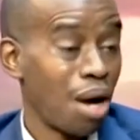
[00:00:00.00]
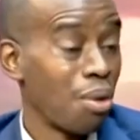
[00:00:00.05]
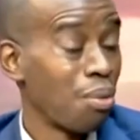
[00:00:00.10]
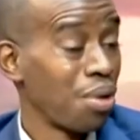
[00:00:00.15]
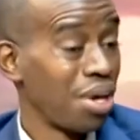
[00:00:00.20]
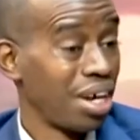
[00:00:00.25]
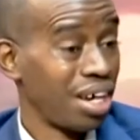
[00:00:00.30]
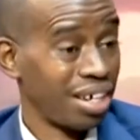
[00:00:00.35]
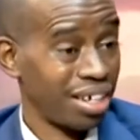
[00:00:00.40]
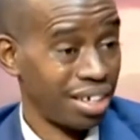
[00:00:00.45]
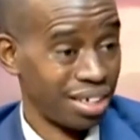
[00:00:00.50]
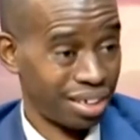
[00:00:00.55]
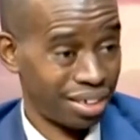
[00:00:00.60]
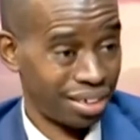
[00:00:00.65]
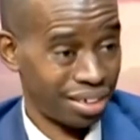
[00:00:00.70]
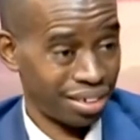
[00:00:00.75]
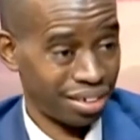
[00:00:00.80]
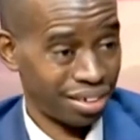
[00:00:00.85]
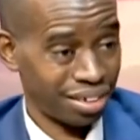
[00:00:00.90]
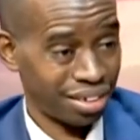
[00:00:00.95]

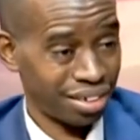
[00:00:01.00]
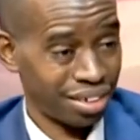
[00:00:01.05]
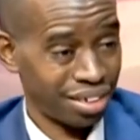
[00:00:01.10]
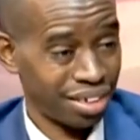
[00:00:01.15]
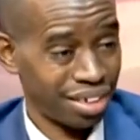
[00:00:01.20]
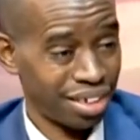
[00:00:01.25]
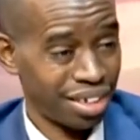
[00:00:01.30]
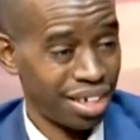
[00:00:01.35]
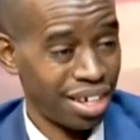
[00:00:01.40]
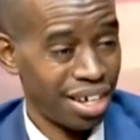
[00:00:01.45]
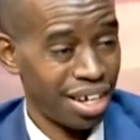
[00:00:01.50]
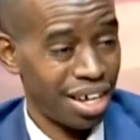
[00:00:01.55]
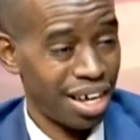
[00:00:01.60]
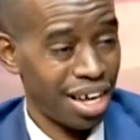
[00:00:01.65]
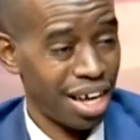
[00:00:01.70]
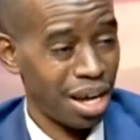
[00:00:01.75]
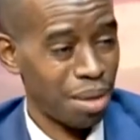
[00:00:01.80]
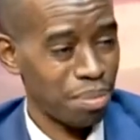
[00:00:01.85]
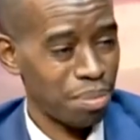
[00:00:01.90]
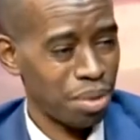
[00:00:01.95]
awareness
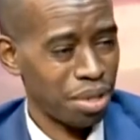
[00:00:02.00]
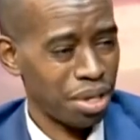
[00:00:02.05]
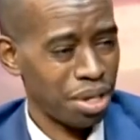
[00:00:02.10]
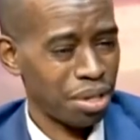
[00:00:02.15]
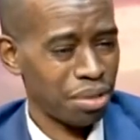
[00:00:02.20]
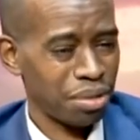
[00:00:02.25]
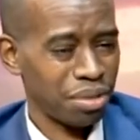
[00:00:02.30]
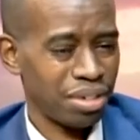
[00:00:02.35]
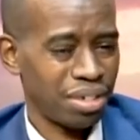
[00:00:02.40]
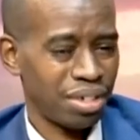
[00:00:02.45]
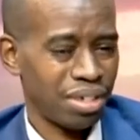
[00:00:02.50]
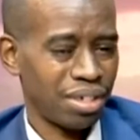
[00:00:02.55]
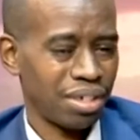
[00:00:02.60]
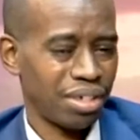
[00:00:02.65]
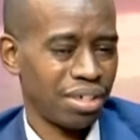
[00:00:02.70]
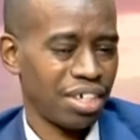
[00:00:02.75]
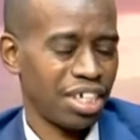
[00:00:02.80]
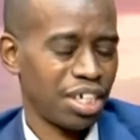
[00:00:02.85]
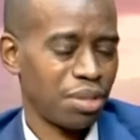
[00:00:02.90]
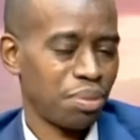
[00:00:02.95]
about
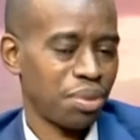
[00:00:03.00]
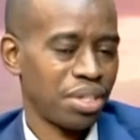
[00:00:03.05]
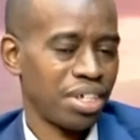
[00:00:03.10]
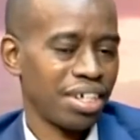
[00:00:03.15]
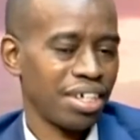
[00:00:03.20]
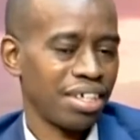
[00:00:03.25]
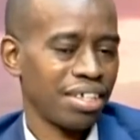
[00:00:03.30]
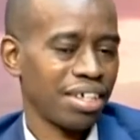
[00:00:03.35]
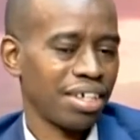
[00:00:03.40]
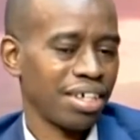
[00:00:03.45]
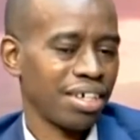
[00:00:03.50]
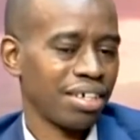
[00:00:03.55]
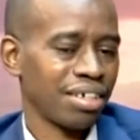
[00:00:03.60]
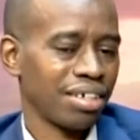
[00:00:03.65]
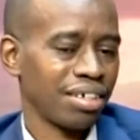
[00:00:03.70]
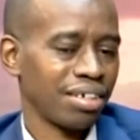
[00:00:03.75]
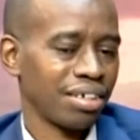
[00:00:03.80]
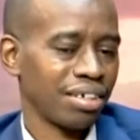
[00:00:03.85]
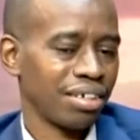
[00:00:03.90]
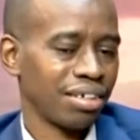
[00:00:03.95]
especially
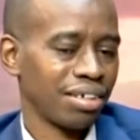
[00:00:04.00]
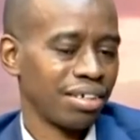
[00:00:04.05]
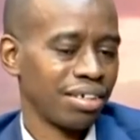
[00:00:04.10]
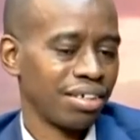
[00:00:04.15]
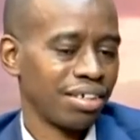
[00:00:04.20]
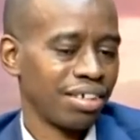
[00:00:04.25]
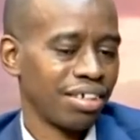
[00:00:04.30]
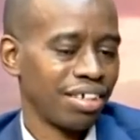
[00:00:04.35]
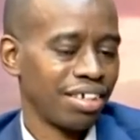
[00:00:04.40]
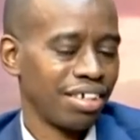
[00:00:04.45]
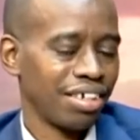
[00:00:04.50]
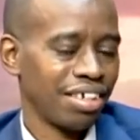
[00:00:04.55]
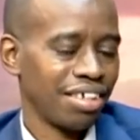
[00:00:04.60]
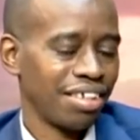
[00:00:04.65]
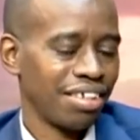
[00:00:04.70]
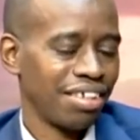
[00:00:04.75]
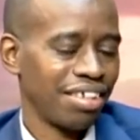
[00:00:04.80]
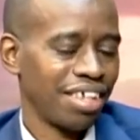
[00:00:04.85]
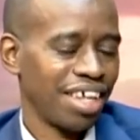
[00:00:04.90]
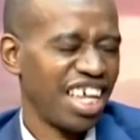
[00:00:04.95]
the
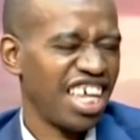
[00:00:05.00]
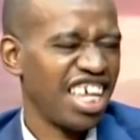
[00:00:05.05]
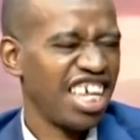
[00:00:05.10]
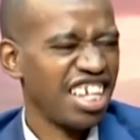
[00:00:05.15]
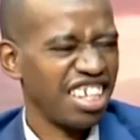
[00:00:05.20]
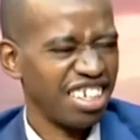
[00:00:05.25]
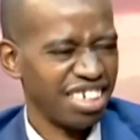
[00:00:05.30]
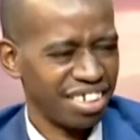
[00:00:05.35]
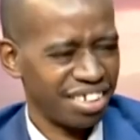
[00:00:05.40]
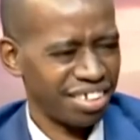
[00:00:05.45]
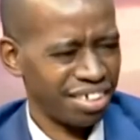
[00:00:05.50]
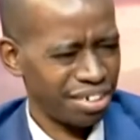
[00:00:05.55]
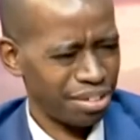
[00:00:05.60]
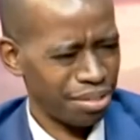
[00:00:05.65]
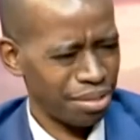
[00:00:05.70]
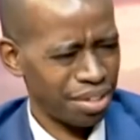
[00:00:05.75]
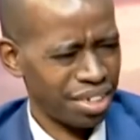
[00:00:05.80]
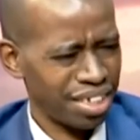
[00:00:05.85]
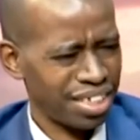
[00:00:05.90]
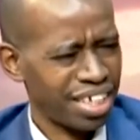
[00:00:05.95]
the ills, you
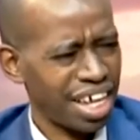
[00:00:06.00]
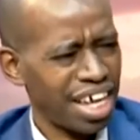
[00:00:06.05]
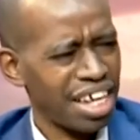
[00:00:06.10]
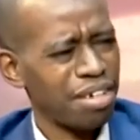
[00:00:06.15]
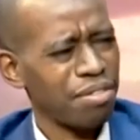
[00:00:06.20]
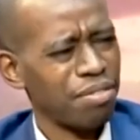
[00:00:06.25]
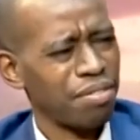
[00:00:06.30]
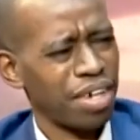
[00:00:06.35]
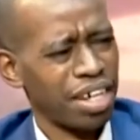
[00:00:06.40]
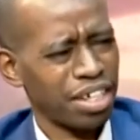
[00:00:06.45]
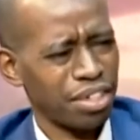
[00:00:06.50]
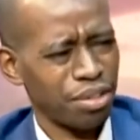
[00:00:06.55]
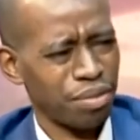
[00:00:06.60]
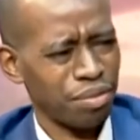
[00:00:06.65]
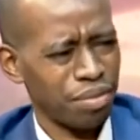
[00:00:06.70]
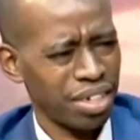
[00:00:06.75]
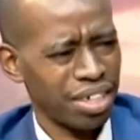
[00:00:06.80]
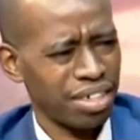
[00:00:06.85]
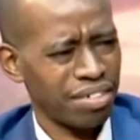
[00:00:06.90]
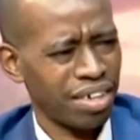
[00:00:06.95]
know, the side effects
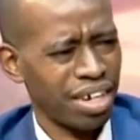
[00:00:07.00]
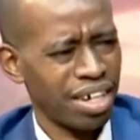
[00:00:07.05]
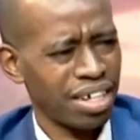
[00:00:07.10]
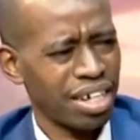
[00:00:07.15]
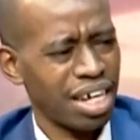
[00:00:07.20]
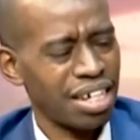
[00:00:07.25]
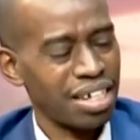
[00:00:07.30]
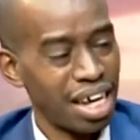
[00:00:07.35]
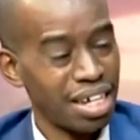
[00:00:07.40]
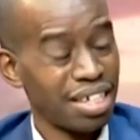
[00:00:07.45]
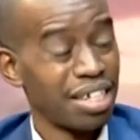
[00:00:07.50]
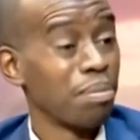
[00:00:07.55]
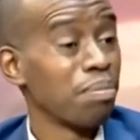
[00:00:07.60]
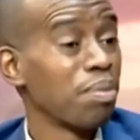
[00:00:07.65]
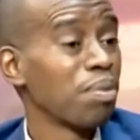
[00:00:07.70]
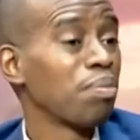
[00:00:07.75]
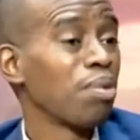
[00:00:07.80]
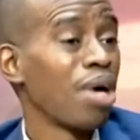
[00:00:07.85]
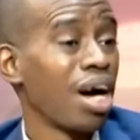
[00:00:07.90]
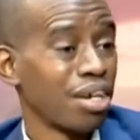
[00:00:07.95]
of it, right? And
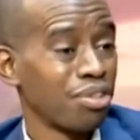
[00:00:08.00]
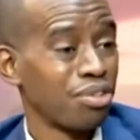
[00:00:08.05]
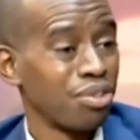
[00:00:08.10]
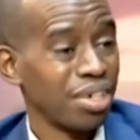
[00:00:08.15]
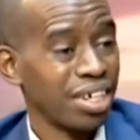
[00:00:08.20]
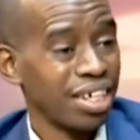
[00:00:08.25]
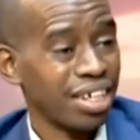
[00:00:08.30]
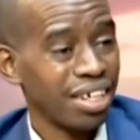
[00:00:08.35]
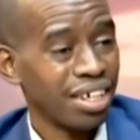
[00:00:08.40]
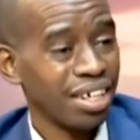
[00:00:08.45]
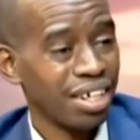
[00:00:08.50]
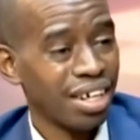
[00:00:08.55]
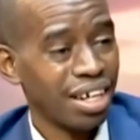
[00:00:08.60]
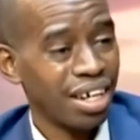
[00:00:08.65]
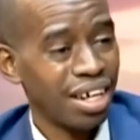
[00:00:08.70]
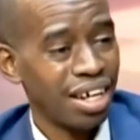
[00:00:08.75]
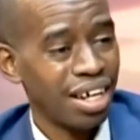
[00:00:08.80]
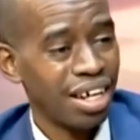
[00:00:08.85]
some people actually